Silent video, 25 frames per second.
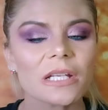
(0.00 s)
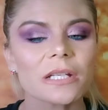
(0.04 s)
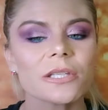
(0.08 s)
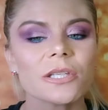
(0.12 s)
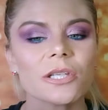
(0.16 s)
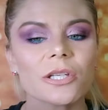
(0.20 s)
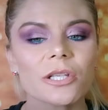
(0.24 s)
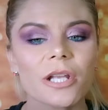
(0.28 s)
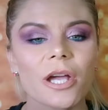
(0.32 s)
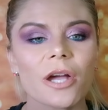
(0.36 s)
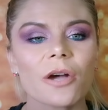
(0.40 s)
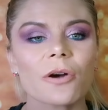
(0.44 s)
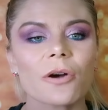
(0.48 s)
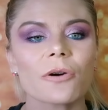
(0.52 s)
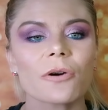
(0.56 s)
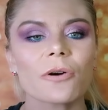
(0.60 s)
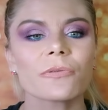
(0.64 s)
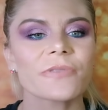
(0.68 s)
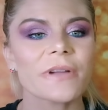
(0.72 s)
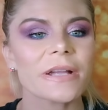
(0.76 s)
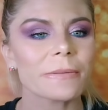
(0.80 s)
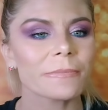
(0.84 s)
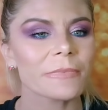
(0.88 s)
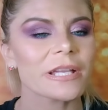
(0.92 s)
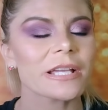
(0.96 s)
you know,
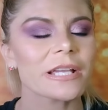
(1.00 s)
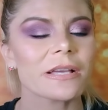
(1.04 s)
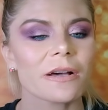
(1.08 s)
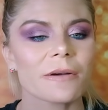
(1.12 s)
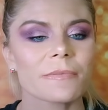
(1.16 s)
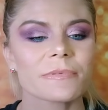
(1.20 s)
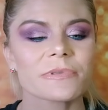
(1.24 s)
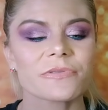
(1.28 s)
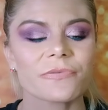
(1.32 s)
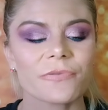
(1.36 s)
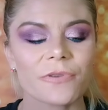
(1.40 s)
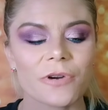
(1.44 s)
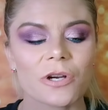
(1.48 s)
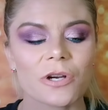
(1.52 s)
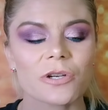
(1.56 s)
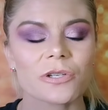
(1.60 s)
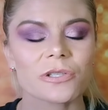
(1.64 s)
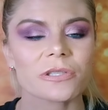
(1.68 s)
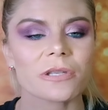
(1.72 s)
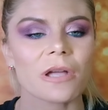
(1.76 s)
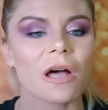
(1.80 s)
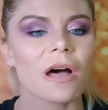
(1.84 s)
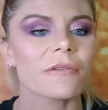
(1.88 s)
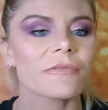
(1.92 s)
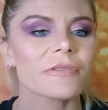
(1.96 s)
family comes
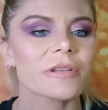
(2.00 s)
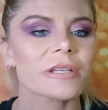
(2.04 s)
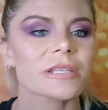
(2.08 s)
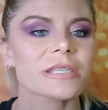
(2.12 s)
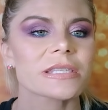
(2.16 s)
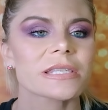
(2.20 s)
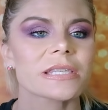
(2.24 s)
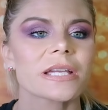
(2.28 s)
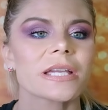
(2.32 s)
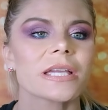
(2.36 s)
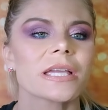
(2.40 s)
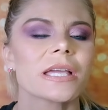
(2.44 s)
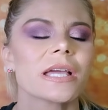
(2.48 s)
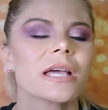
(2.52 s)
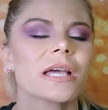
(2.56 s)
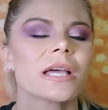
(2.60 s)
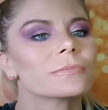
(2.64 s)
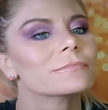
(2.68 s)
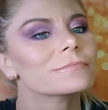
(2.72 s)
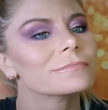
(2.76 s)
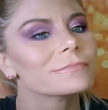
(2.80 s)
first. Obviously,